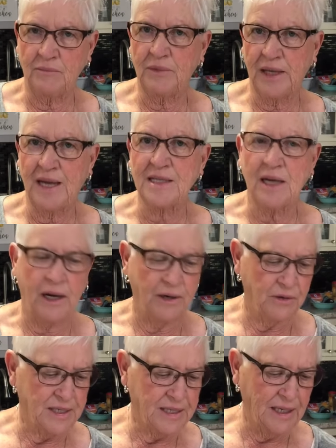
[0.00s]
cast
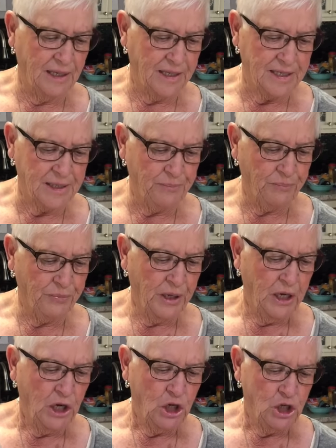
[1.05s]
iron skillets.
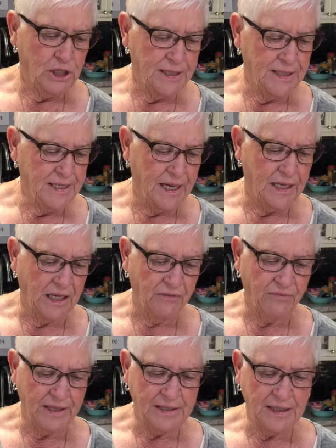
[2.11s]
She said if
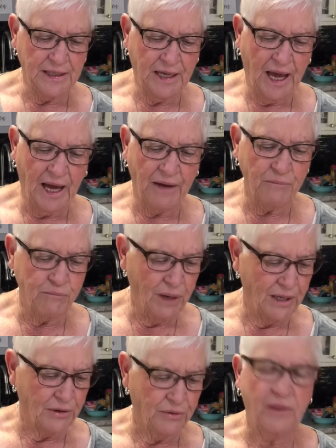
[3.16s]
I didn't have
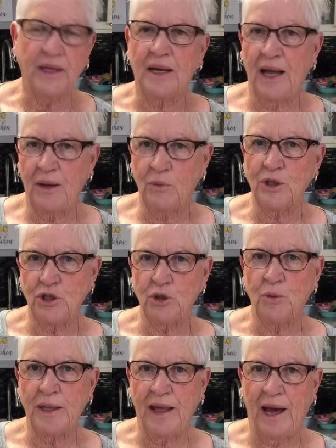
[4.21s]
butter, then I would do
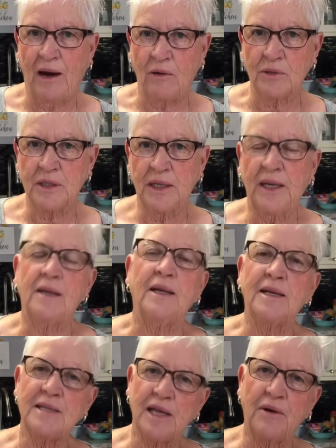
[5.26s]
without." Now,
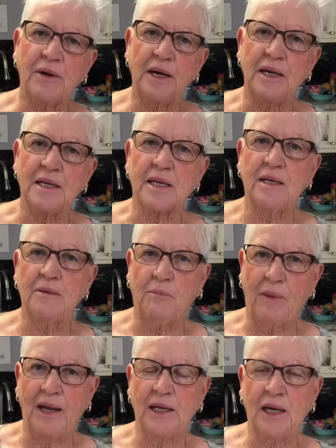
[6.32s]
Sarah is
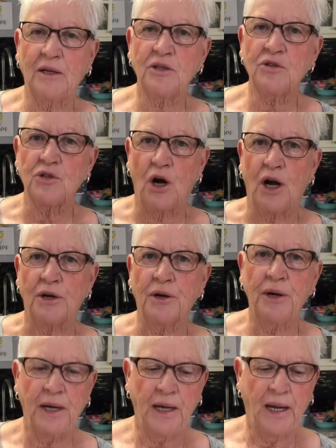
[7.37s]
my youngest
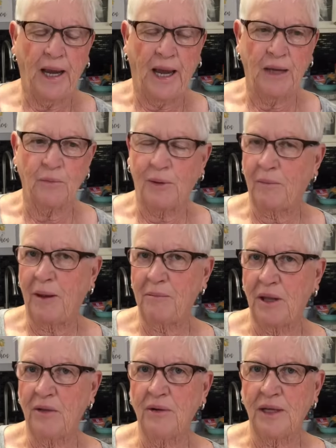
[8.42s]
daughter, and when my
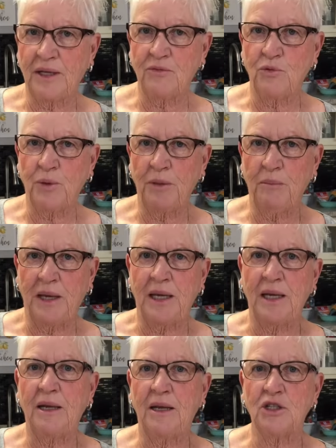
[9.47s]
mother lived with
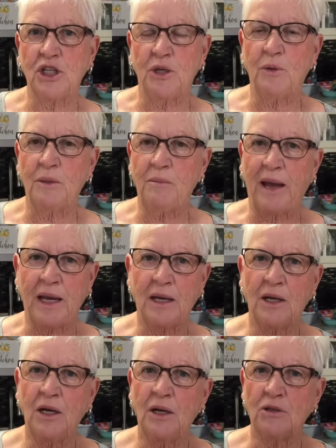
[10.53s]
me, she would make
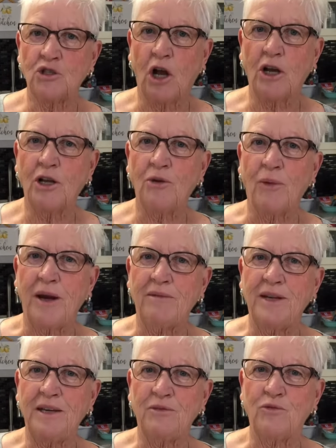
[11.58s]
chocolate
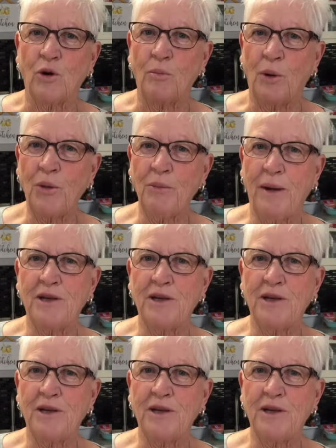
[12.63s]
gravy for both my